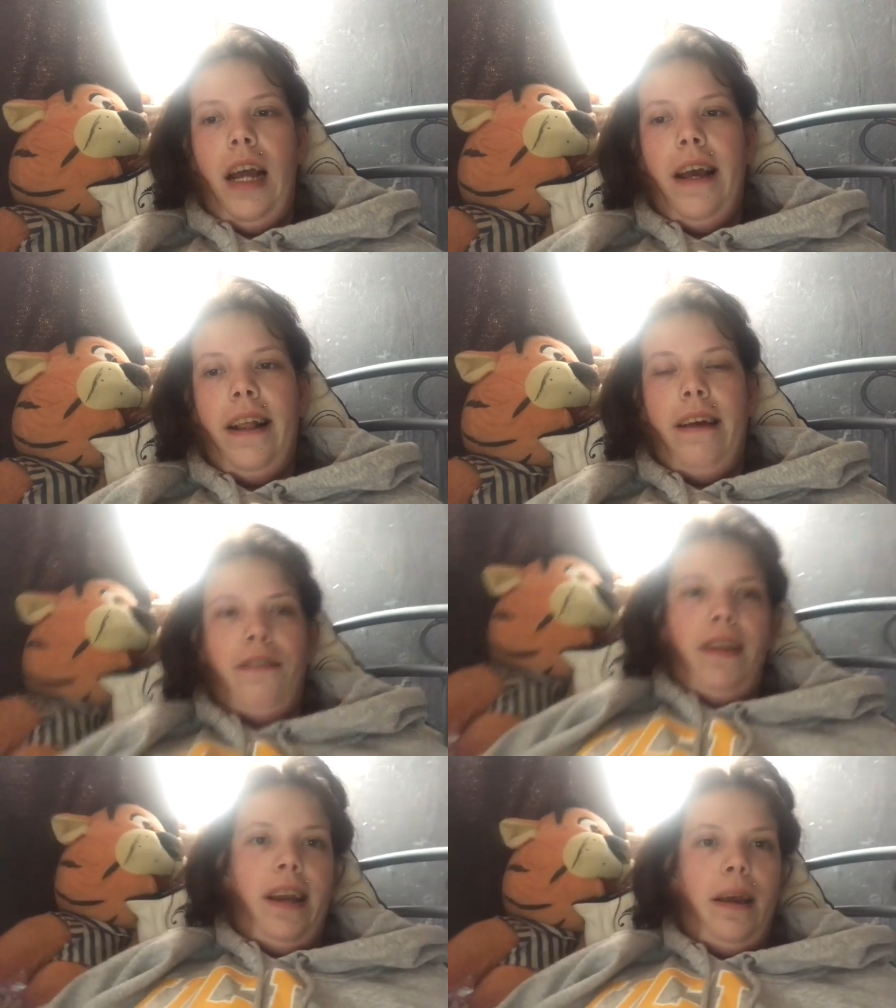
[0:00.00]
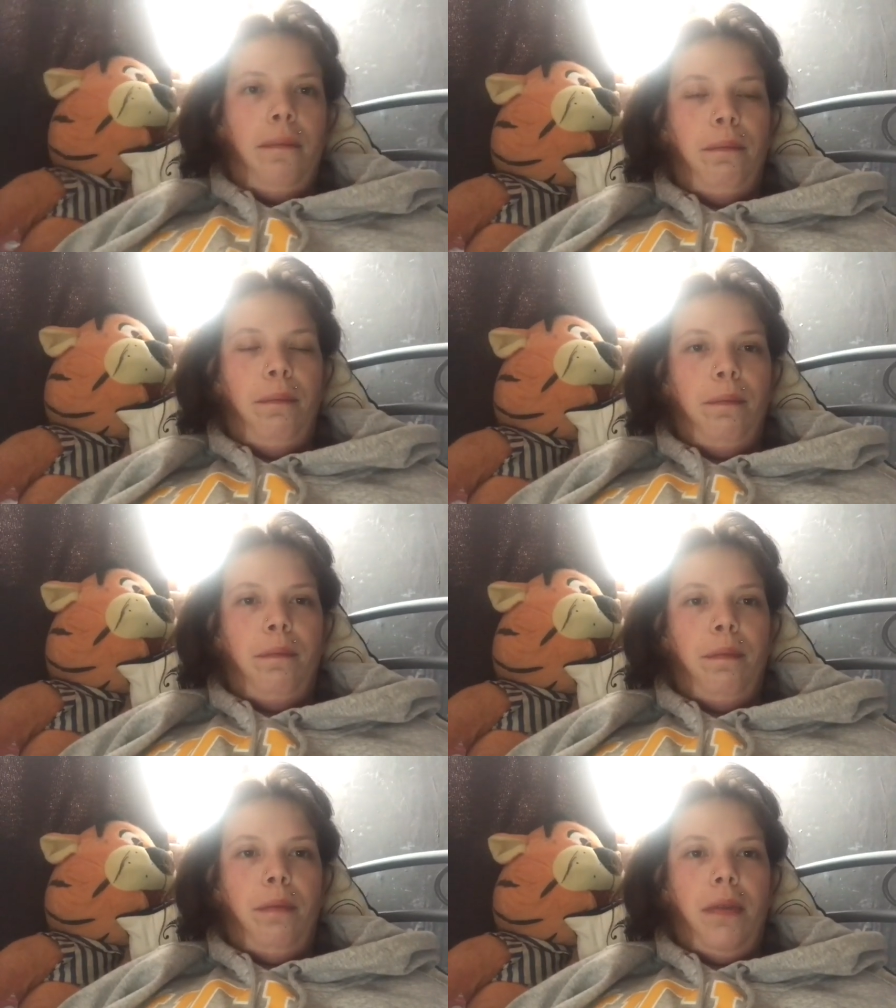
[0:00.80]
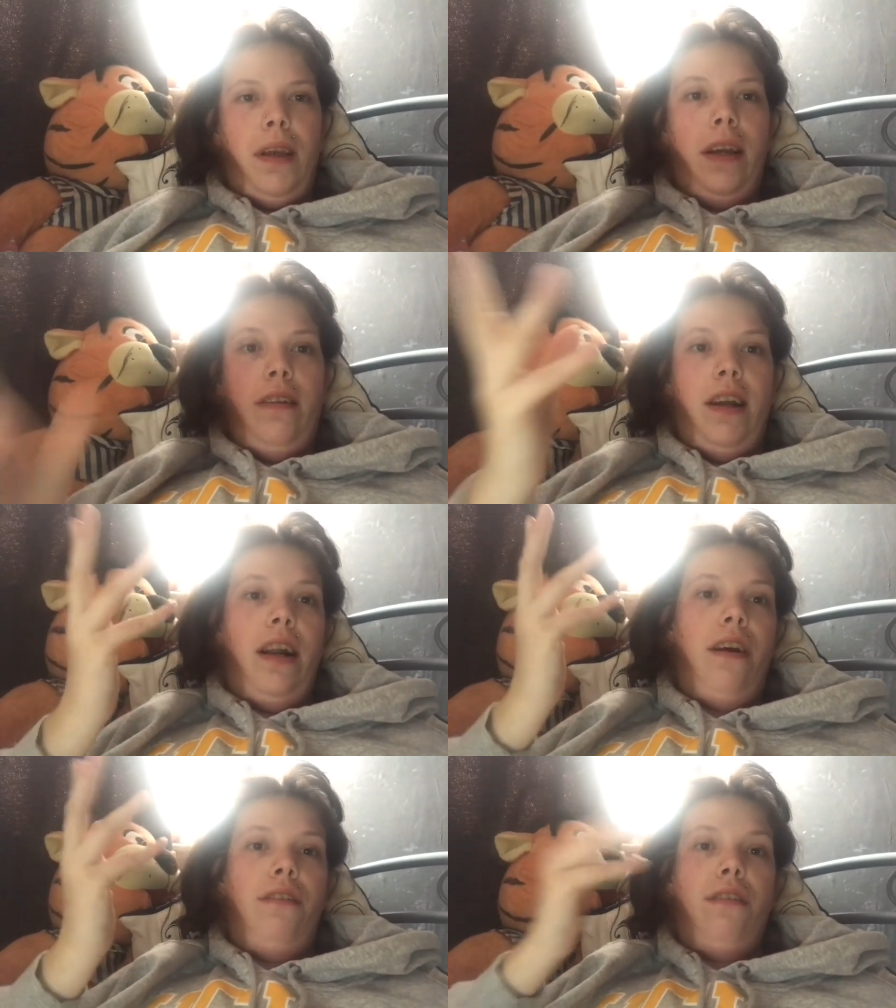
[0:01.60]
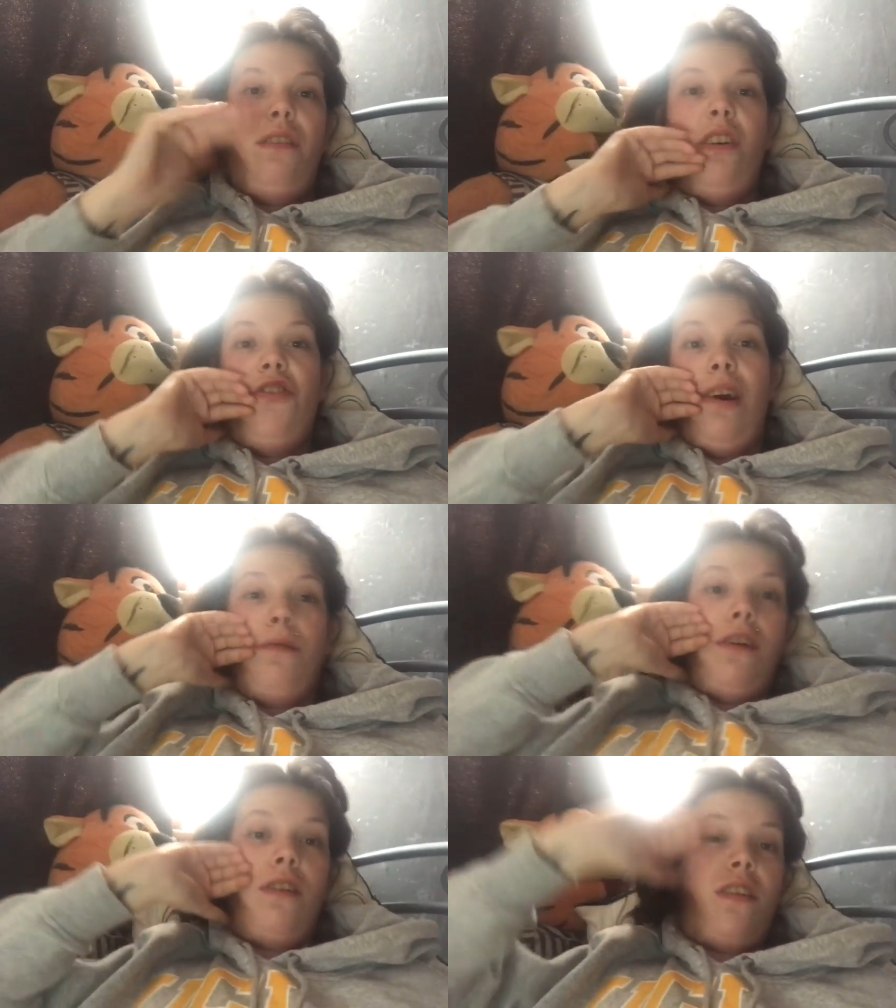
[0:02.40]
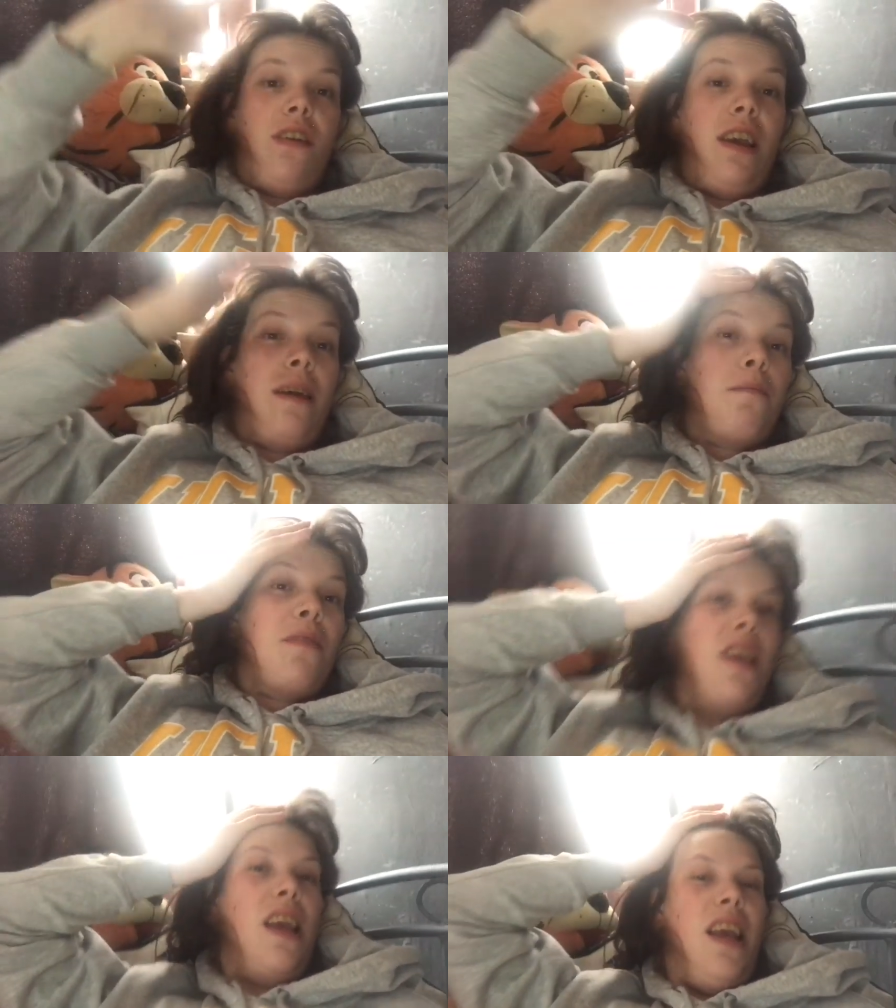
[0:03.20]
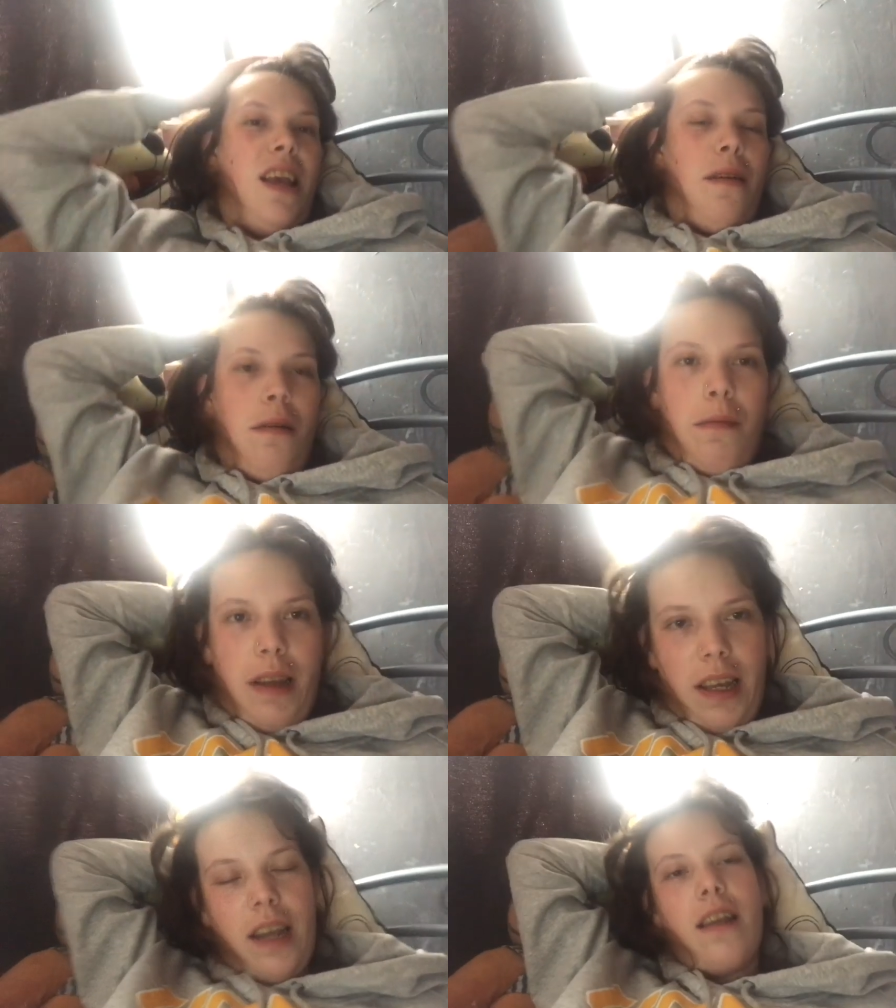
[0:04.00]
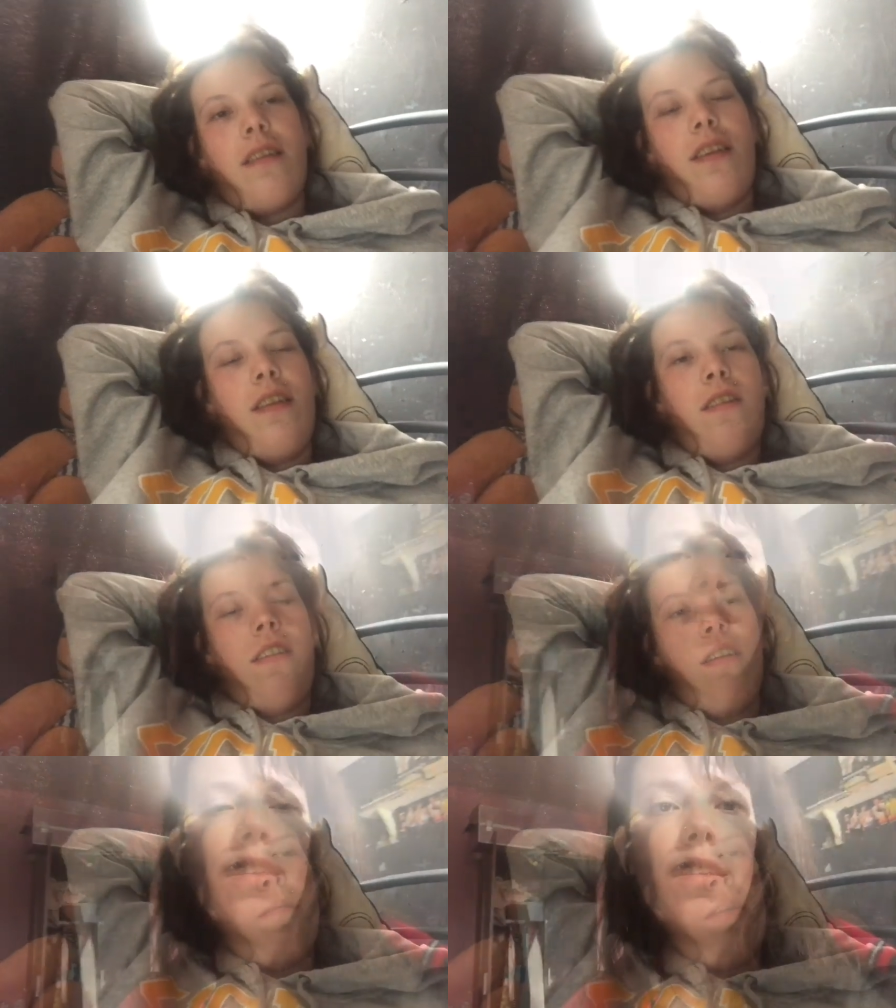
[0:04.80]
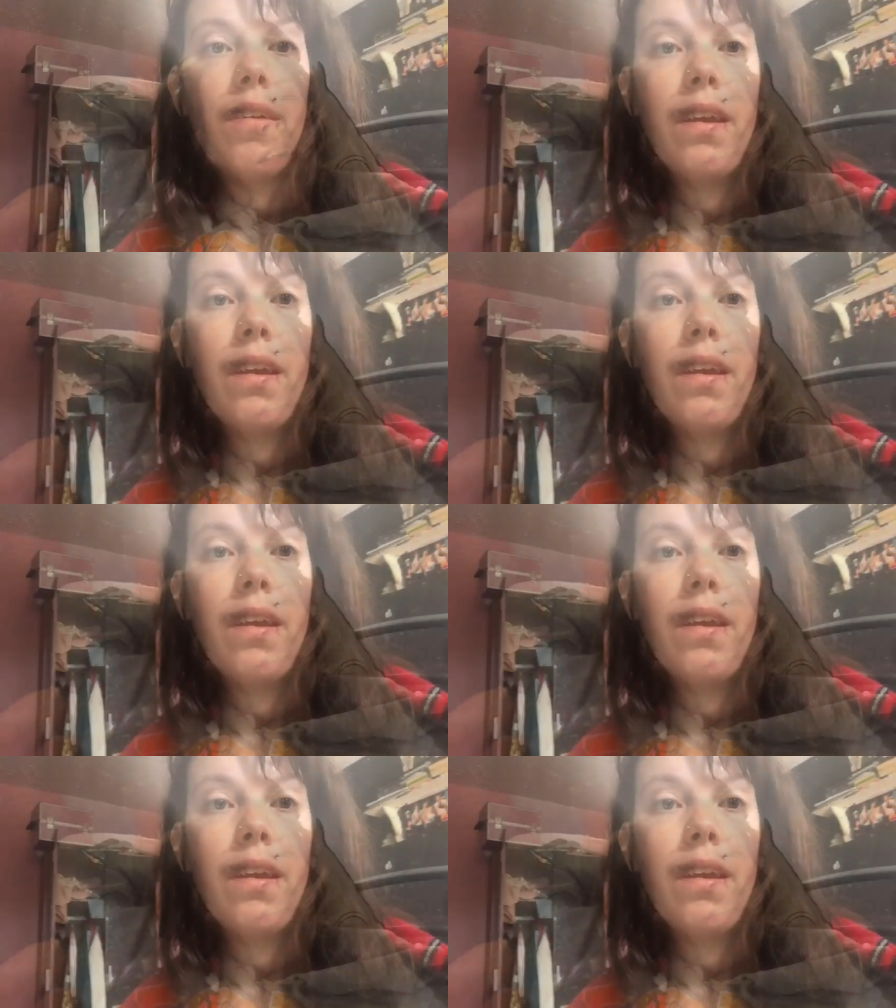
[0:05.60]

at that for the day, because I'm only going to write 4 chapters. So yeah, bye guys, and see you in a minute.